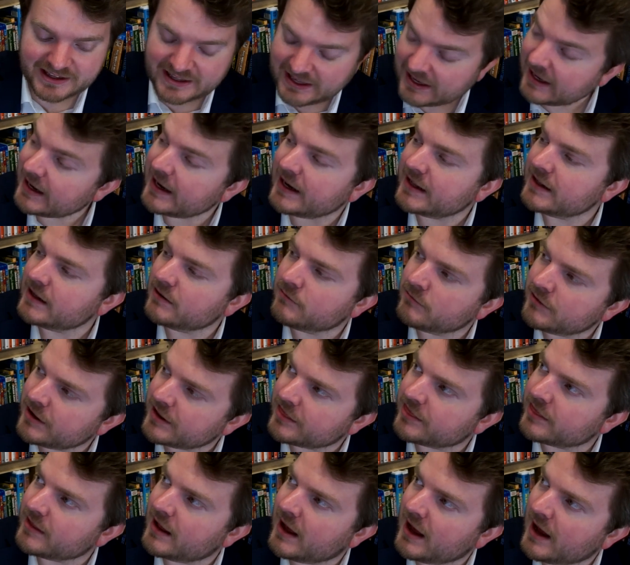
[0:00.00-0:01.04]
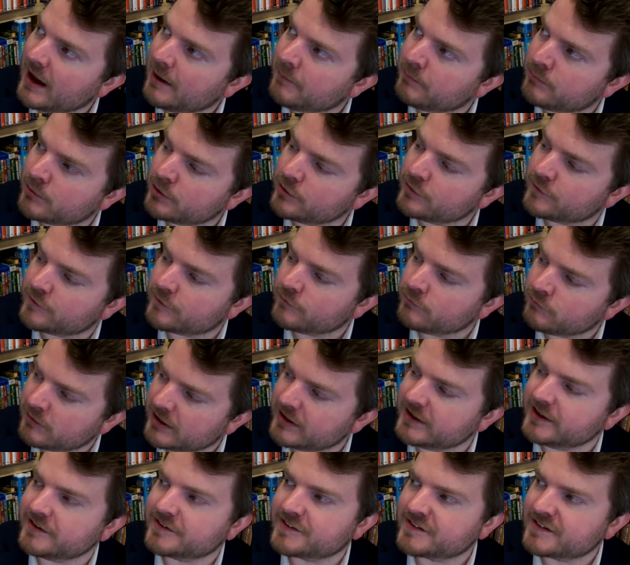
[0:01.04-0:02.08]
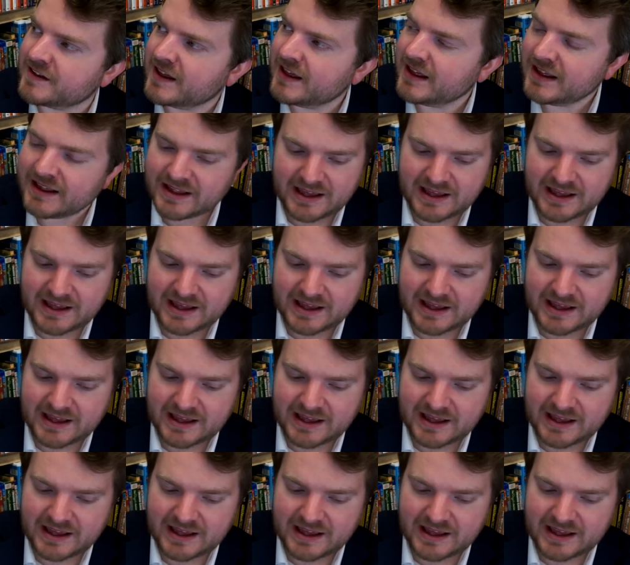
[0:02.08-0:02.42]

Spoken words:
kid with Bruce Willis.